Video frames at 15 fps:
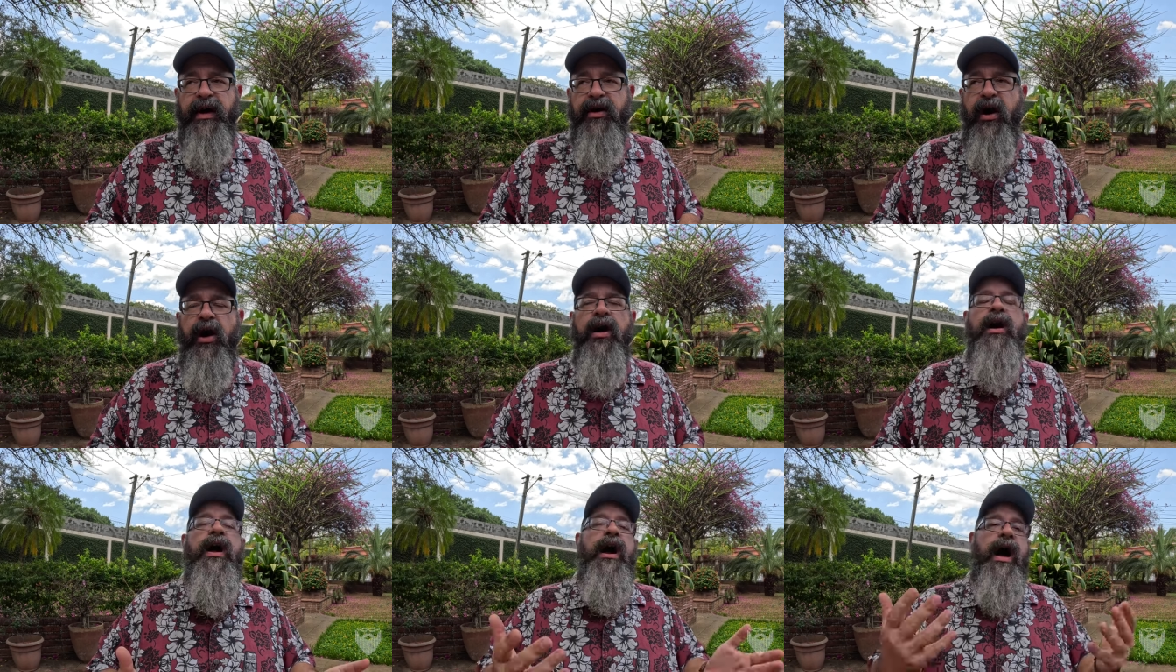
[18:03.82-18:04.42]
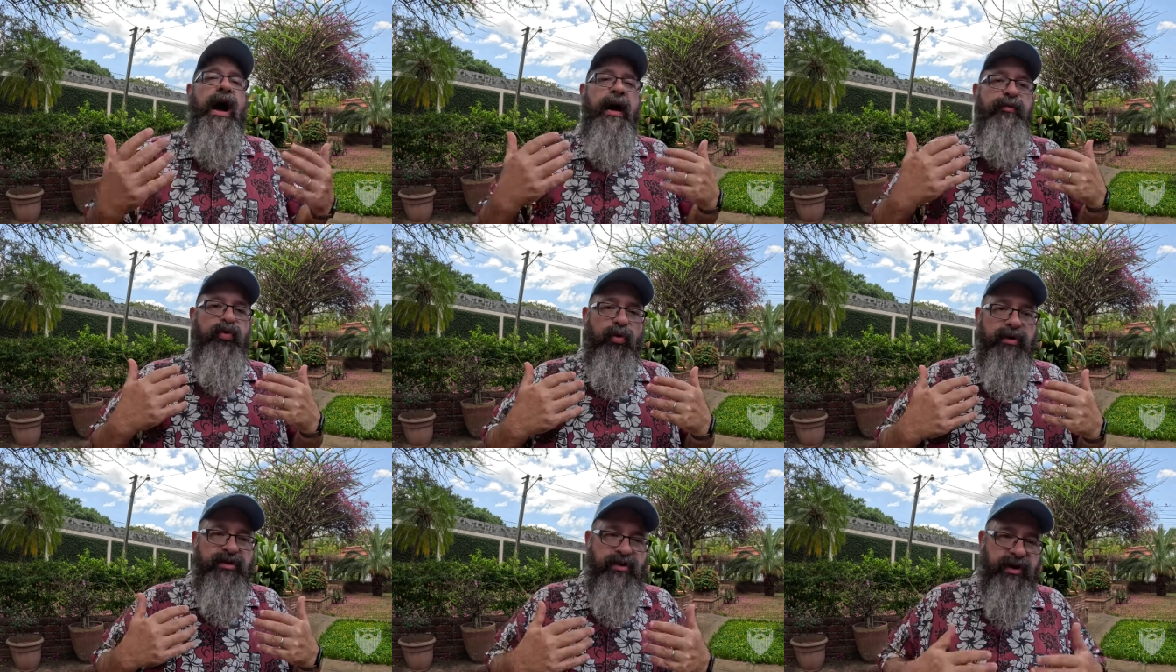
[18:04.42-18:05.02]
car. I'm
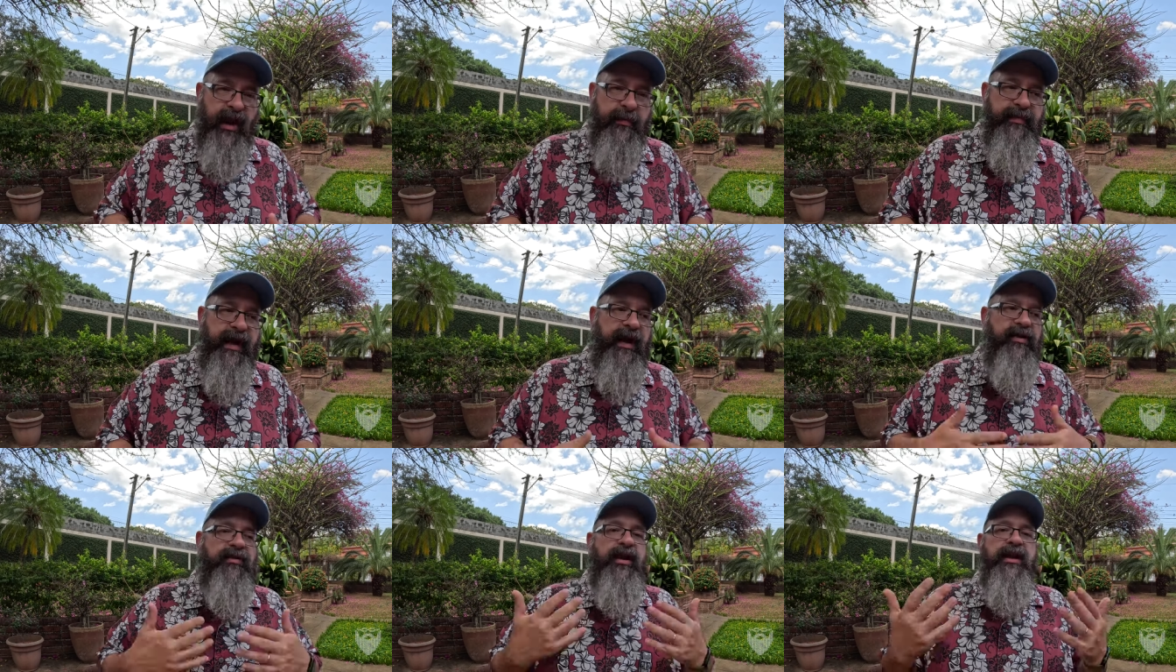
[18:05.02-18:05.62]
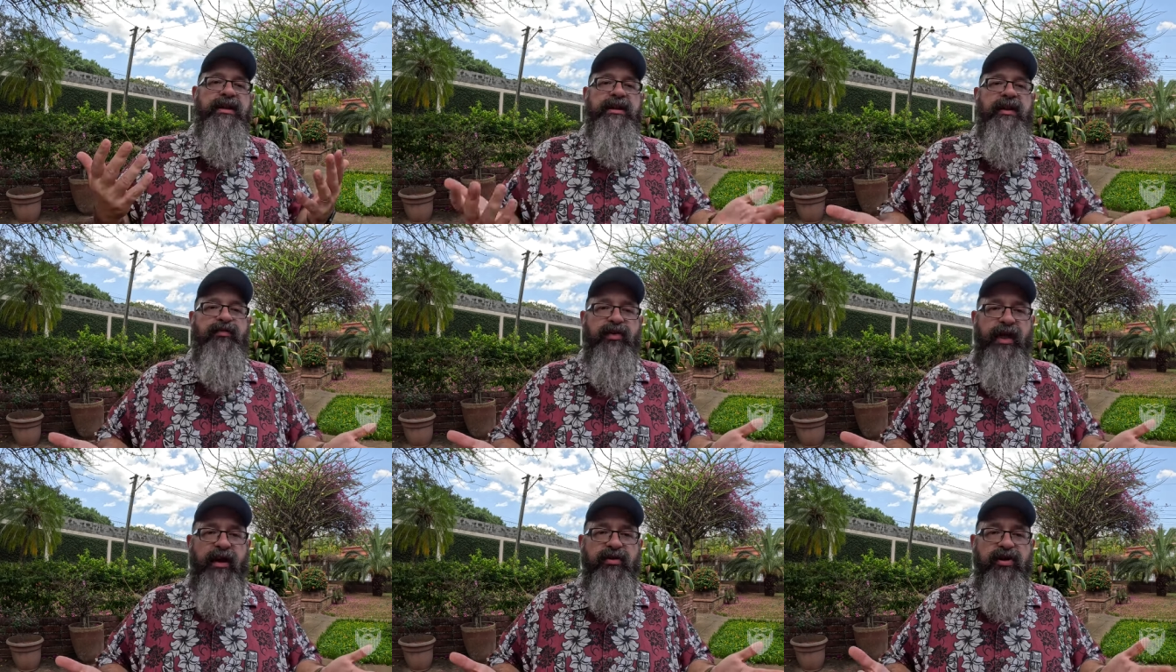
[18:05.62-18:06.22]
going to come down, live
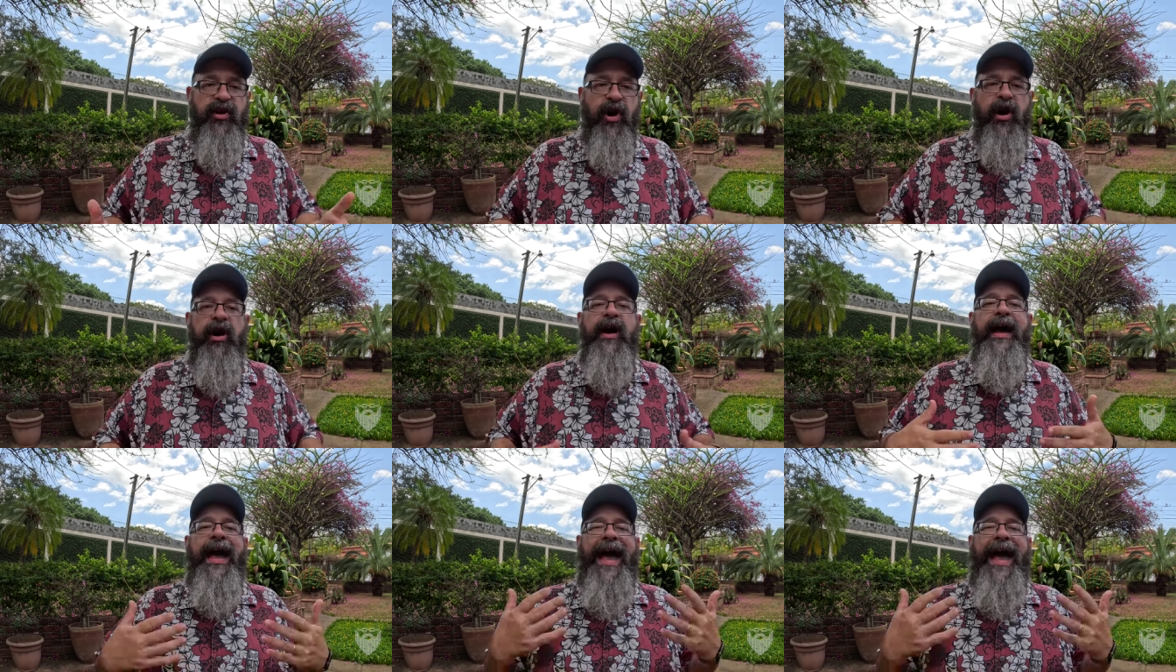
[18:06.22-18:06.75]
without a car,